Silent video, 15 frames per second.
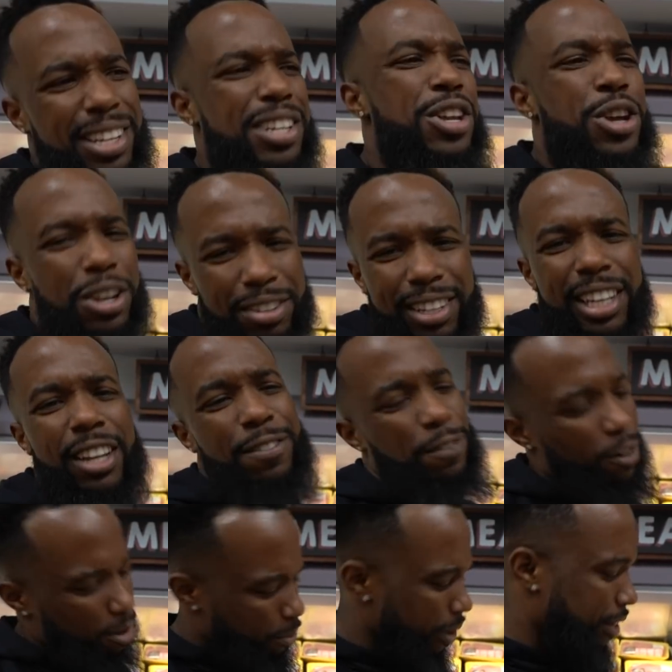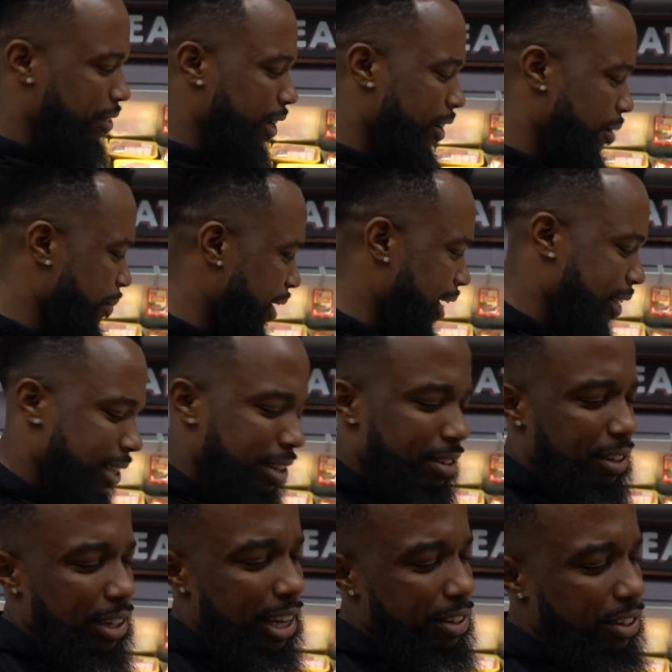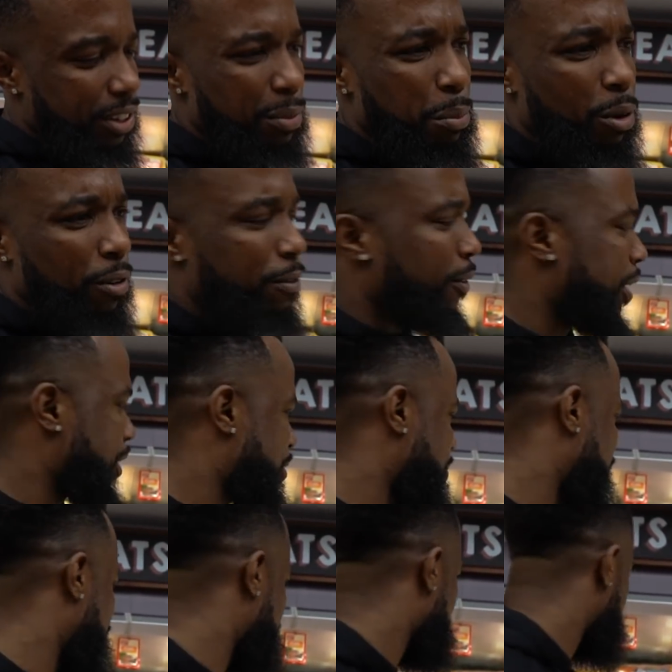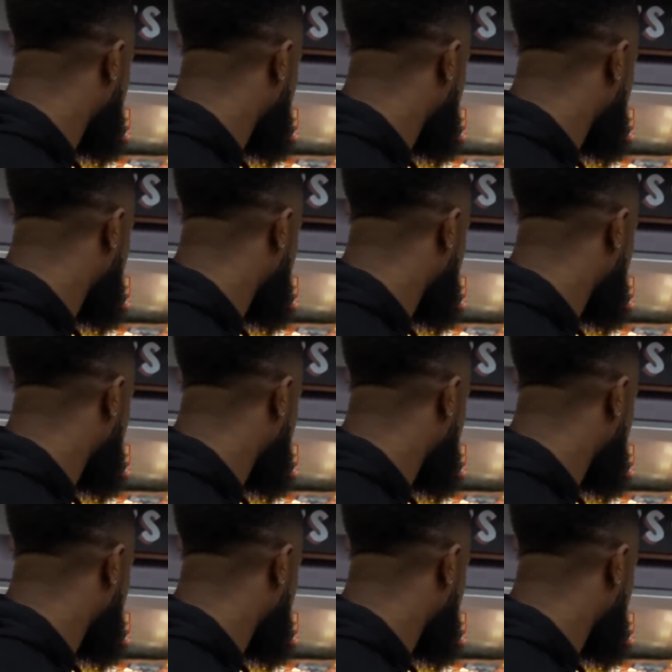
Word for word: you can see it's farm raised out here, man. It's just, it's just more fresh, man.